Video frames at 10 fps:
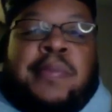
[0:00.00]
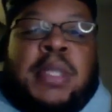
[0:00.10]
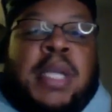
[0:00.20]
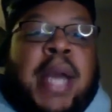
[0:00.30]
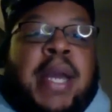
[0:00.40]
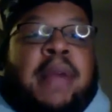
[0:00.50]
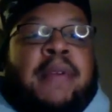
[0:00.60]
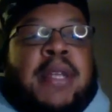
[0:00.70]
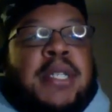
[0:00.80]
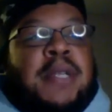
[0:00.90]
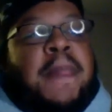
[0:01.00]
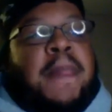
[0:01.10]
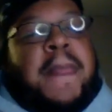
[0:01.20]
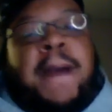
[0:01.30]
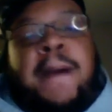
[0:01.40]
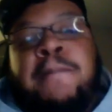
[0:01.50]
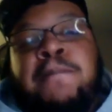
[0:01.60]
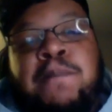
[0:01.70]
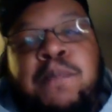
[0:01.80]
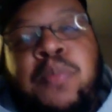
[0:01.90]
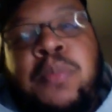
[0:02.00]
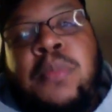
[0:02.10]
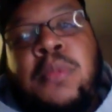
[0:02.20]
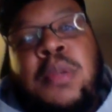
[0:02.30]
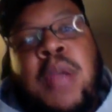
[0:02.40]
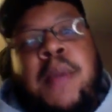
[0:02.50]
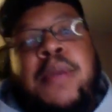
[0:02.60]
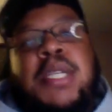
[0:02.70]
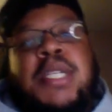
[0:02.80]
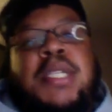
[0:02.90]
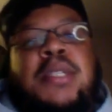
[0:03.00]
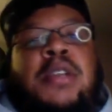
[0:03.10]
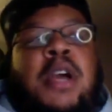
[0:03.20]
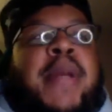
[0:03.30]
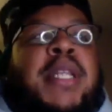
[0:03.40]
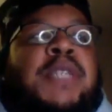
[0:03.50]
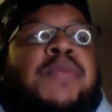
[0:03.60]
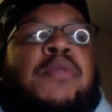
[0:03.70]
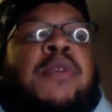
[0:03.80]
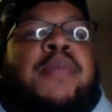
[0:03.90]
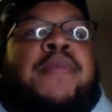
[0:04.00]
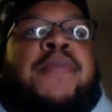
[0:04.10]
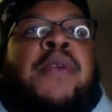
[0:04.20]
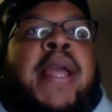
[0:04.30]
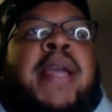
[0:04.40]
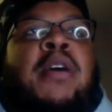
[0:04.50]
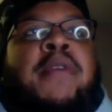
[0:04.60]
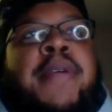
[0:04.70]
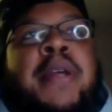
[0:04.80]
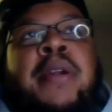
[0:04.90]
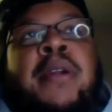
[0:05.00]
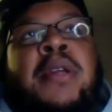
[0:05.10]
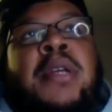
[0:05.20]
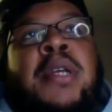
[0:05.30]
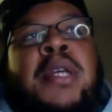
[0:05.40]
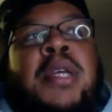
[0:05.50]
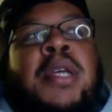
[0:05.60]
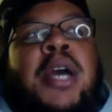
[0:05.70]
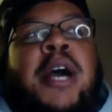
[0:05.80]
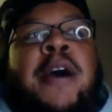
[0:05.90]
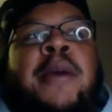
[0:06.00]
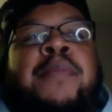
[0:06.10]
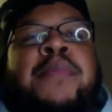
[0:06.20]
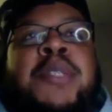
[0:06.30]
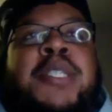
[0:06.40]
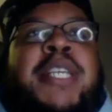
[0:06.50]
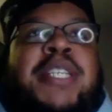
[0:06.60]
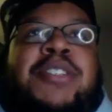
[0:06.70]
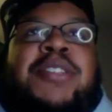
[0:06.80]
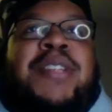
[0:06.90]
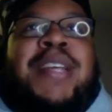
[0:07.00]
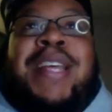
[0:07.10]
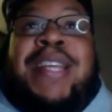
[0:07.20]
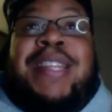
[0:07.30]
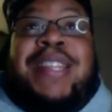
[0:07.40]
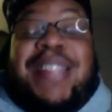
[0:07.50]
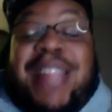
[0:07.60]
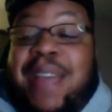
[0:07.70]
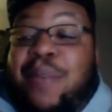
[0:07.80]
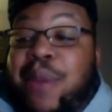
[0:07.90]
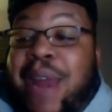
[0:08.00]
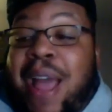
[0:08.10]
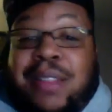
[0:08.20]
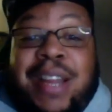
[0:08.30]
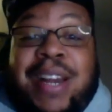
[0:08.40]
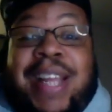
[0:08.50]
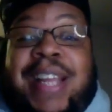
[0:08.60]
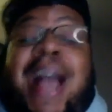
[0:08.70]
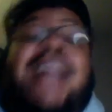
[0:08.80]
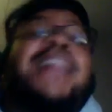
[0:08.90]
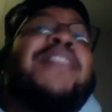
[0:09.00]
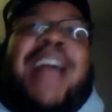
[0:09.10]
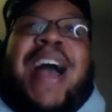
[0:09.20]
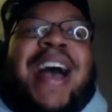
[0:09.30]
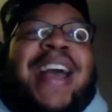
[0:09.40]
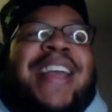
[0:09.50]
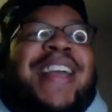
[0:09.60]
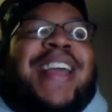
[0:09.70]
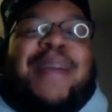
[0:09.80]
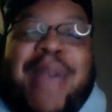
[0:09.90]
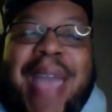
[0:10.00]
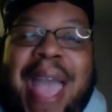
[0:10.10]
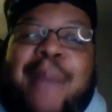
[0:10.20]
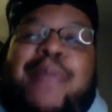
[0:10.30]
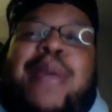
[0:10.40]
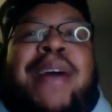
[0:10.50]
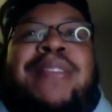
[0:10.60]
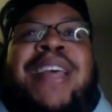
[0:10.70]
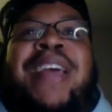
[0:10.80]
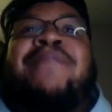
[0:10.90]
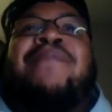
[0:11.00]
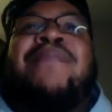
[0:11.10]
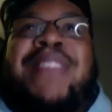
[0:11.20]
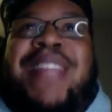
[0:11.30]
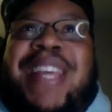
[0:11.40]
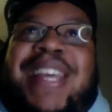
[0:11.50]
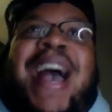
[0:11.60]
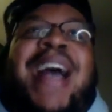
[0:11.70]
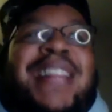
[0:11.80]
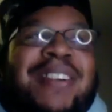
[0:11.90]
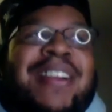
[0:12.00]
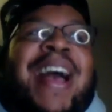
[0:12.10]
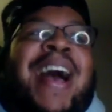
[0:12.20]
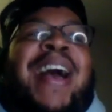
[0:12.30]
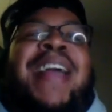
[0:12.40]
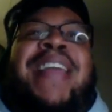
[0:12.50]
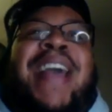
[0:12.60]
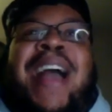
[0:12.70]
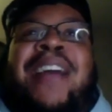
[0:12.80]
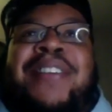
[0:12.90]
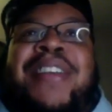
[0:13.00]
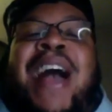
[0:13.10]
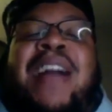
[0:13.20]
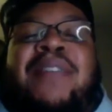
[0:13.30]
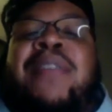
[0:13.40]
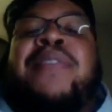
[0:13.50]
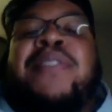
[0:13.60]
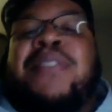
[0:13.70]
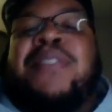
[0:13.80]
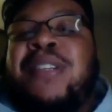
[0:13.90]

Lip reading: I digress. I want to just talk about this real quick before I get off of here. Sixers, they went out there and they got their guy, and I'm happy about that. They got their guy. They hired Doc Rivers